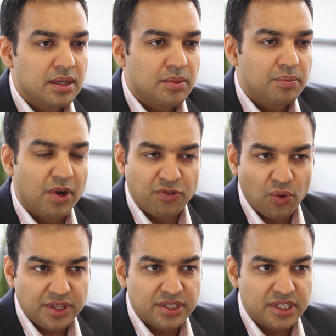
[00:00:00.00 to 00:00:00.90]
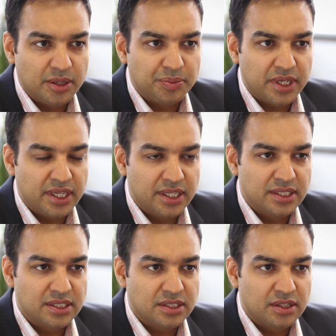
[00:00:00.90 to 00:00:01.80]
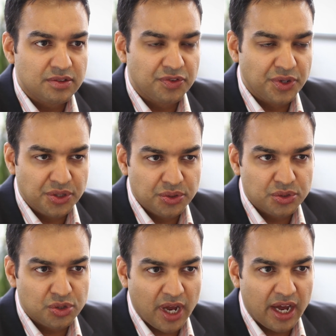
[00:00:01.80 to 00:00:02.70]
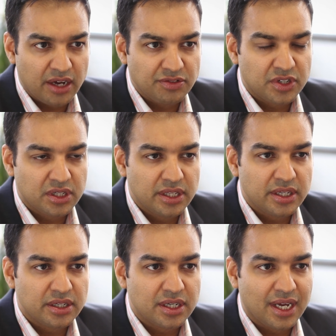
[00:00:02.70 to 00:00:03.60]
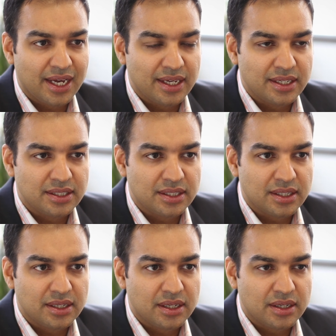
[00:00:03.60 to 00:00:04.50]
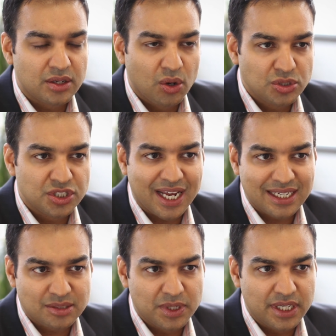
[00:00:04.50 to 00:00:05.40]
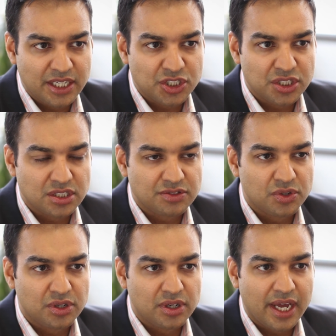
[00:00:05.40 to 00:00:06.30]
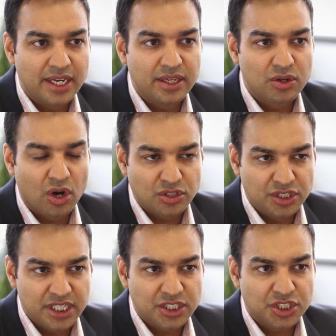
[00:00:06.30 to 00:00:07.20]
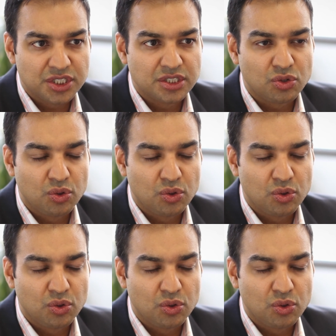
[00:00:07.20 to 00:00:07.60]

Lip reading: My fourth tip is for you to have clear and cogent explanations for any contradictions or